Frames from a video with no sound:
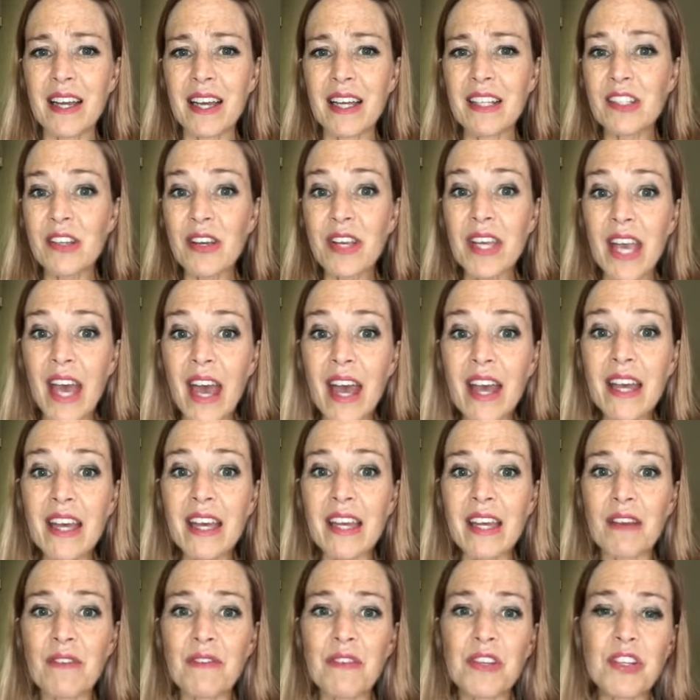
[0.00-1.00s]
it's
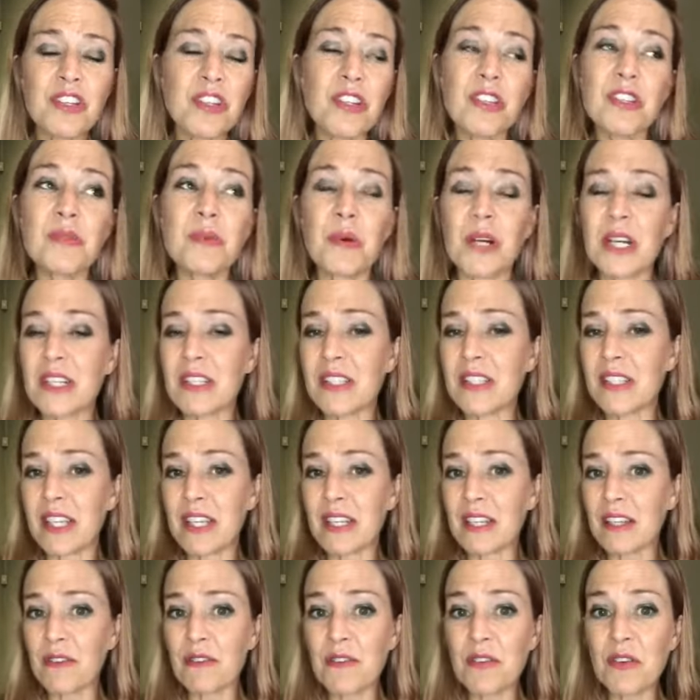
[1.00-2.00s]
okay if you just want to
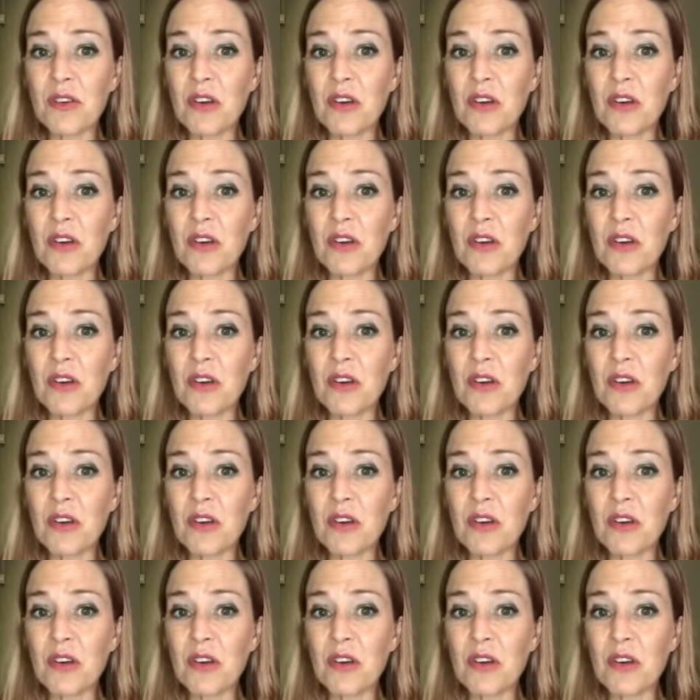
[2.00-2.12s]
set a